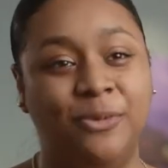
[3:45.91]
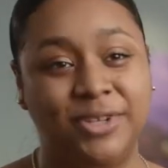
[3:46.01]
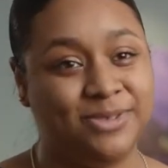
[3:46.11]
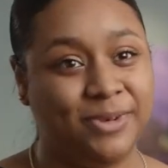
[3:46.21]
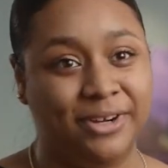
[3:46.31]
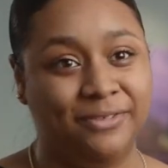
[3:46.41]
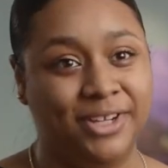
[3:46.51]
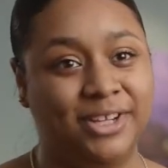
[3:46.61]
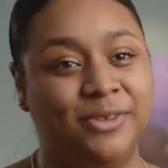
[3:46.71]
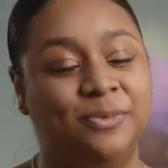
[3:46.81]
one's
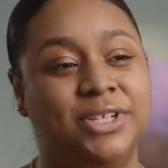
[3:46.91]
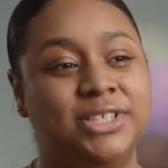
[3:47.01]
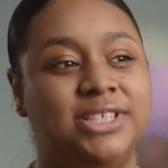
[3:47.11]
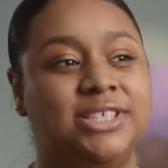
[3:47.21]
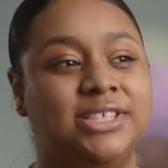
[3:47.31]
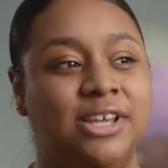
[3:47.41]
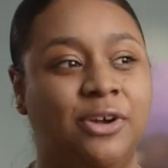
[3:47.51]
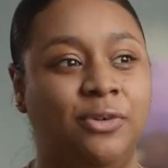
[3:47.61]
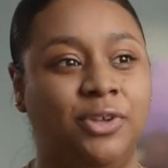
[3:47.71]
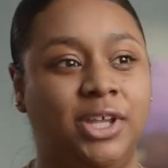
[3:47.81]
perfect, but just
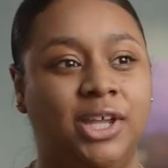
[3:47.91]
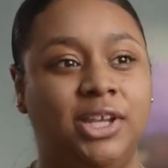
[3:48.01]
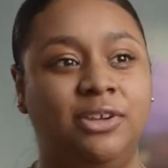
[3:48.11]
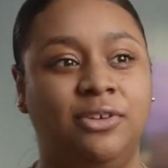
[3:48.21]
know that,